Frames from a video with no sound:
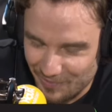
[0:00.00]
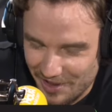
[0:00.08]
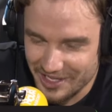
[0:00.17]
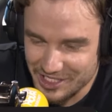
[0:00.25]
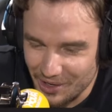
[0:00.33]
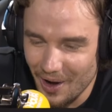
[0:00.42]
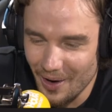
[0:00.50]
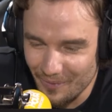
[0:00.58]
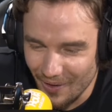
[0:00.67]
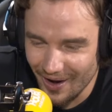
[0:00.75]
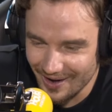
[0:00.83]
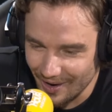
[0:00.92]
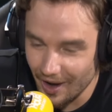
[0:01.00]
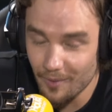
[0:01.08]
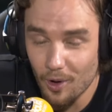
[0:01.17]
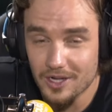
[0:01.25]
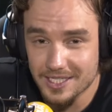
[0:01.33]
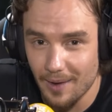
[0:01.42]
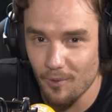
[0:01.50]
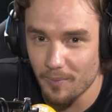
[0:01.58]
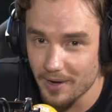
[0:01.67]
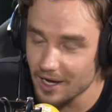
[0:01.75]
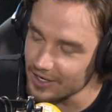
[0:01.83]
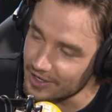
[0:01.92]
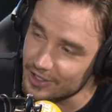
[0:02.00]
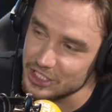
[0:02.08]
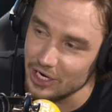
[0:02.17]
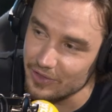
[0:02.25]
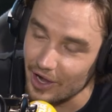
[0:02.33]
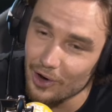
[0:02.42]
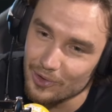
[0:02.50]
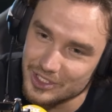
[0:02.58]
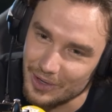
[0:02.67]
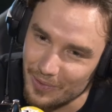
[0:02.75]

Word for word: well, the show I, I, watched that one, but another show that I also